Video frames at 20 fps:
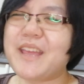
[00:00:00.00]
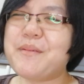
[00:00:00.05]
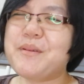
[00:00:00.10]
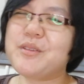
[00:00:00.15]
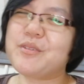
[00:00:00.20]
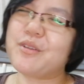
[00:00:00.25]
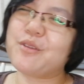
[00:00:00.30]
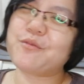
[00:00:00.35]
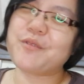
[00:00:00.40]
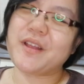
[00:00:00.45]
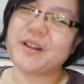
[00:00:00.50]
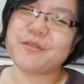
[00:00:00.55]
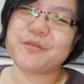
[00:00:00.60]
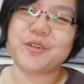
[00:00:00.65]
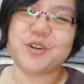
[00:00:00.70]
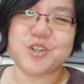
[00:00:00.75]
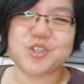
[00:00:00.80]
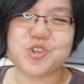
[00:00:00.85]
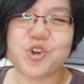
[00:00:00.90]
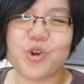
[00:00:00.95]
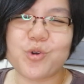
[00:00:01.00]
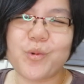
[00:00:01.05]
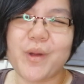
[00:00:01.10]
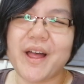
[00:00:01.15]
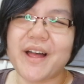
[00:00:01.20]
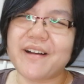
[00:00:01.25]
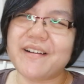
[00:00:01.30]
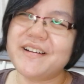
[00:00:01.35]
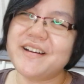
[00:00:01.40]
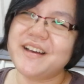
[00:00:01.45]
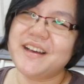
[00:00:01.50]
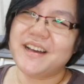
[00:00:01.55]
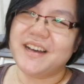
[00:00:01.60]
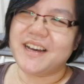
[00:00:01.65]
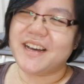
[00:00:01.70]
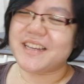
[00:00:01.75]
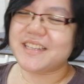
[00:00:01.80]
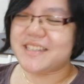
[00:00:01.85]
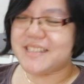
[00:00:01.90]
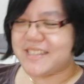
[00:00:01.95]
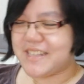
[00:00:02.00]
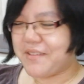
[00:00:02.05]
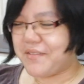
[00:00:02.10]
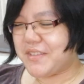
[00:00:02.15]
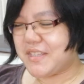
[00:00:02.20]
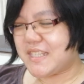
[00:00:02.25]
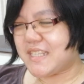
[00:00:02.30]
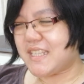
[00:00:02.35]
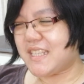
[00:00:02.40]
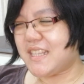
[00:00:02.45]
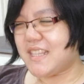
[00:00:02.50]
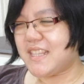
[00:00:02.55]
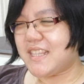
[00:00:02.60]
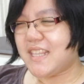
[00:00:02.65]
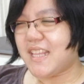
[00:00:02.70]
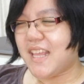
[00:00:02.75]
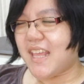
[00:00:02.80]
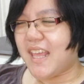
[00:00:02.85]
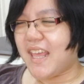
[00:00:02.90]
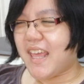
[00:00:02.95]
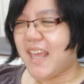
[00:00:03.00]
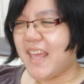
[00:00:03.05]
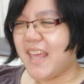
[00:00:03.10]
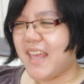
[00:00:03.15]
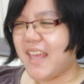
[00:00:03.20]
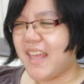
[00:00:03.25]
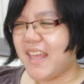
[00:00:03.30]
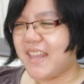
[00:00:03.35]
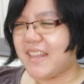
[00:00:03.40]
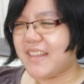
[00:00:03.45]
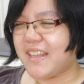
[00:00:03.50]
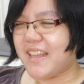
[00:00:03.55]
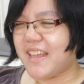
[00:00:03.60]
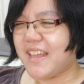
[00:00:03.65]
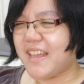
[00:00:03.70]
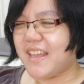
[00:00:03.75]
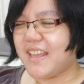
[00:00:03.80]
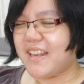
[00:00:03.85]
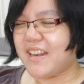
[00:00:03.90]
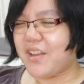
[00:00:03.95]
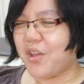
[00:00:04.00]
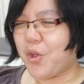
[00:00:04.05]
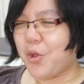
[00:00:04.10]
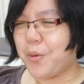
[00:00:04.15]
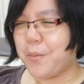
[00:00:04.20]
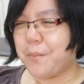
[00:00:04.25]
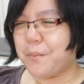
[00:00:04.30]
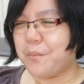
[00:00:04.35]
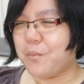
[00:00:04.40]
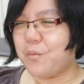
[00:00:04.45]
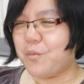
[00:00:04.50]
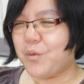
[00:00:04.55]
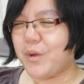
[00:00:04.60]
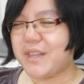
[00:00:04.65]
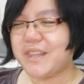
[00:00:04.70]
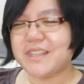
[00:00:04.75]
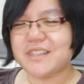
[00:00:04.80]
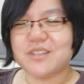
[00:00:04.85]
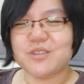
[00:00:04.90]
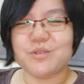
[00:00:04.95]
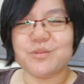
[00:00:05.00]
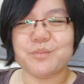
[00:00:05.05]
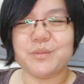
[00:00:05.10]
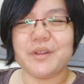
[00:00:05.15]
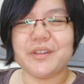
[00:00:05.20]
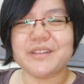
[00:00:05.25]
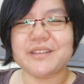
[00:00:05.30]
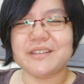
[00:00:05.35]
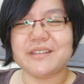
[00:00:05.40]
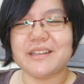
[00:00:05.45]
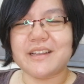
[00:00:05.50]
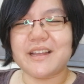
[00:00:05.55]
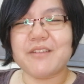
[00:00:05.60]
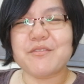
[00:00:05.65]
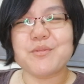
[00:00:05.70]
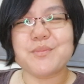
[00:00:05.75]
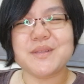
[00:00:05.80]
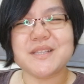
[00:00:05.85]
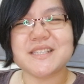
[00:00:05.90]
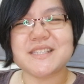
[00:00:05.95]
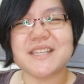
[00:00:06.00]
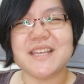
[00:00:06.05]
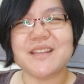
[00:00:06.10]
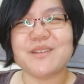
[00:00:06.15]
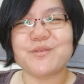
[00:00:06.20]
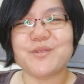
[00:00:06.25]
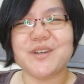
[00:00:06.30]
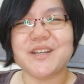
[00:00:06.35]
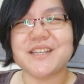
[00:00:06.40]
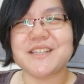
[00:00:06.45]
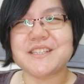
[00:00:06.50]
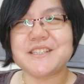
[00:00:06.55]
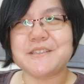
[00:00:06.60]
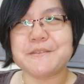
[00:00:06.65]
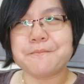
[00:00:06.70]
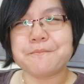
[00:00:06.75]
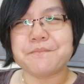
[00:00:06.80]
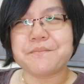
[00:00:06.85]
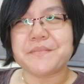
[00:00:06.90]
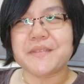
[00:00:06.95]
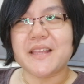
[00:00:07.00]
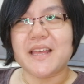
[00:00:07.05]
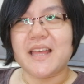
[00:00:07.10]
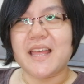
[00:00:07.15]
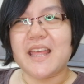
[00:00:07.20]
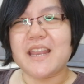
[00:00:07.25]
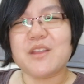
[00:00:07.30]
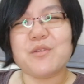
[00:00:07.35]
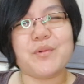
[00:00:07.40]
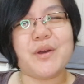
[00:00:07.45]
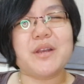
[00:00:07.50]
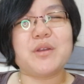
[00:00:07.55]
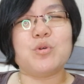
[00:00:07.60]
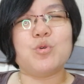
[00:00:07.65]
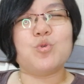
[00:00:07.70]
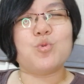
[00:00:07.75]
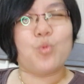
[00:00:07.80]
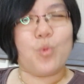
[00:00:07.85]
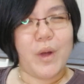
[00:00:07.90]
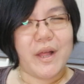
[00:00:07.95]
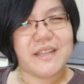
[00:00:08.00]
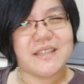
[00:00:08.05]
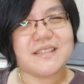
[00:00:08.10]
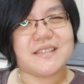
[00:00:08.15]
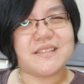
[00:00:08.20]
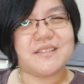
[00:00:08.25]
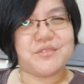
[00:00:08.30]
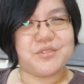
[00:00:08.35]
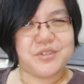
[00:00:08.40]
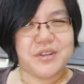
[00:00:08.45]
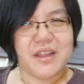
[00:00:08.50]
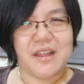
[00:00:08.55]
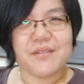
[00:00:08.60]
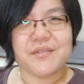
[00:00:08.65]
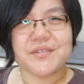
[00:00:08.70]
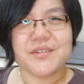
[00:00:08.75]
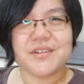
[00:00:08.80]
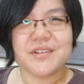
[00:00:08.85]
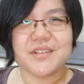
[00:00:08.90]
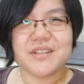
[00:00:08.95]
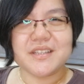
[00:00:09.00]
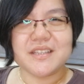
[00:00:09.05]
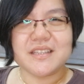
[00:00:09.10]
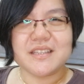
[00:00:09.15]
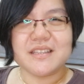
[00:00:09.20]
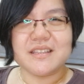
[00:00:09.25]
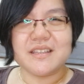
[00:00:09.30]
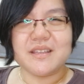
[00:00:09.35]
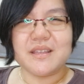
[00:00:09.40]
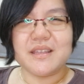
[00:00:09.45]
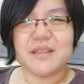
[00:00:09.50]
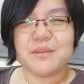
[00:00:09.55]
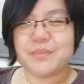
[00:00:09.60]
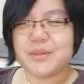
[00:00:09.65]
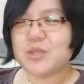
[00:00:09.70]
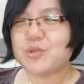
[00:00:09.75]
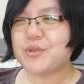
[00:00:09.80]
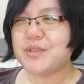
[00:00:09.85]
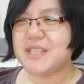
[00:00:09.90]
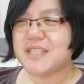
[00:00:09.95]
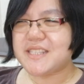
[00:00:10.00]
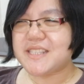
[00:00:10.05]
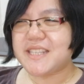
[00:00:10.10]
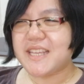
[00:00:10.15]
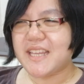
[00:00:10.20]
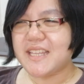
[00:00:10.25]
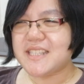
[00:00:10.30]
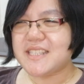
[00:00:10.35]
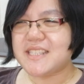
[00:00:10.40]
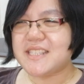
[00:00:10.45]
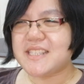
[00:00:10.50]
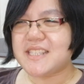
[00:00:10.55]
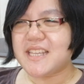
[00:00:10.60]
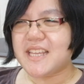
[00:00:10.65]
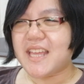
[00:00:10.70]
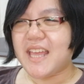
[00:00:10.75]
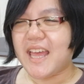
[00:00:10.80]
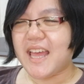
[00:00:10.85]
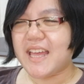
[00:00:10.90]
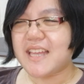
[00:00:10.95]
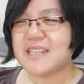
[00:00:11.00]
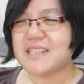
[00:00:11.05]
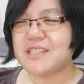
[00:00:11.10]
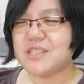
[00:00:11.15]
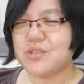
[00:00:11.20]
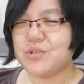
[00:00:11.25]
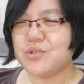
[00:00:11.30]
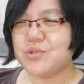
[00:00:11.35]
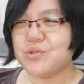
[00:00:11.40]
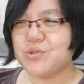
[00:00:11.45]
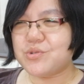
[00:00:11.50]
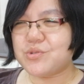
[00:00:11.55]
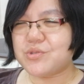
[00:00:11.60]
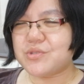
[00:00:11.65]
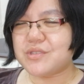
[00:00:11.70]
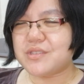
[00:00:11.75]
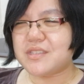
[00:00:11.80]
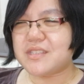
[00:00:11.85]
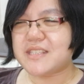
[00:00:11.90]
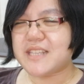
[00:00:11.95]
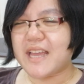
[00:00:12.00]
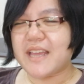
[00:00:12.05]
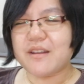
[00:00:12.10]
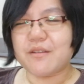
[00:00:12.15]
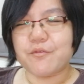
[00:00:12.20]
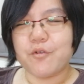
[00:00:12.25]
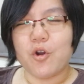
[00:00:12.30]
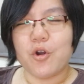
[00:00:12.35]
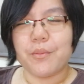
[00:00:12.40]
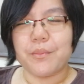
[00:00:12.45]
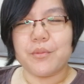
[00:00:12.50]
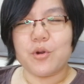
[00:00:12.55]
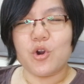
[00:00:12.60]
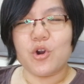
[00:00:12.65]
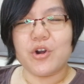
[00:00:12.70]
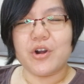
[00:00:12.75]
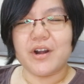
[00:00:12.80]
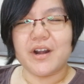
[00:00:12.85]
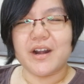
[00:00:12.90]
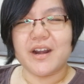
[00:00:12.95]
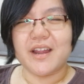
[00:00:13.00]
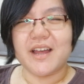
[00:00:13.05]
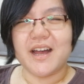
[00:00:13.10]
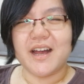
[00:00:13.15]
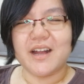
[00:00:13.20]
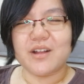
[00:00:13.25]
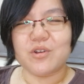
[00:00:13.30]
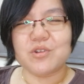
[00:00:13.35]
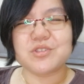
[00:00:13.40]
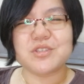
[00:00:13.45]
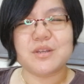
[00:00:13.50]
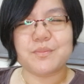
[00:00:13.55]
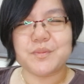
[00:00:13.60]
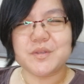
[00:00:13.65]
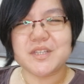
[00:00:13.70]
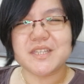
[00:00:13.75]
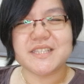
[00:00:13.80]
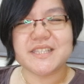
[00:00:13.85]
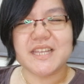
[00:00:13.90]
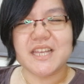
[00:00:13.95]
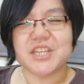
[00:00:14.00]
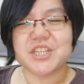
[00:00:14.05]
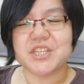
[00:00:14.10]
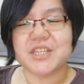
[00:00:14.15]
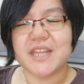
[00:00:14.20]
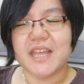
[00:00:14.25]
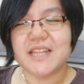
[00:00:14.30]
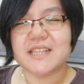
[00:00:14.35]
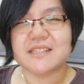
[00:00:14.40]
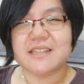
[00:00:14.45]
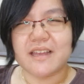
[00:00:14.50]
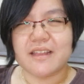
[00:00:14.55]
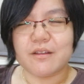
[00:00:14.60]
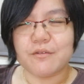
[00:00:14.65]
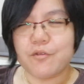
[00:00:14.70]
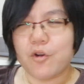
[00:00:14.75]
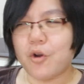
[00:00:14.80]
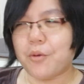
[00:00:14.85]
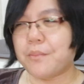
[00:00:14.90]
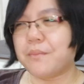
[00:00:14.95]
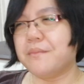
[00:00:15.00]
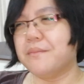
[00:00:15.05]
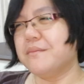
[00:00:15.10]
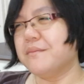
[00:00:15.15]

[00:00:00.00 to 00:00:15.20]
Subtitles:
into effect for a short while on the 17th, and then what the government said was anyone who wants to travel in between states has to sign a form or go to the police station and sign a form.